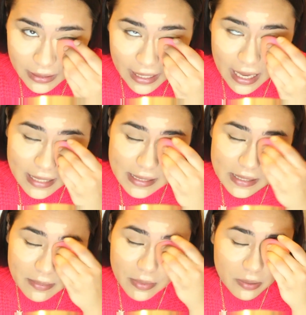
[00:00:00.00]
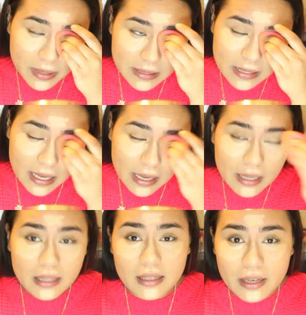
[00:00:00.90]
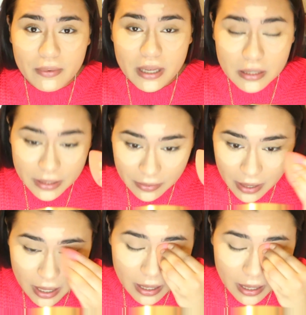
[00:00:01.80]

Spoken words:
It has its moments, like we all do.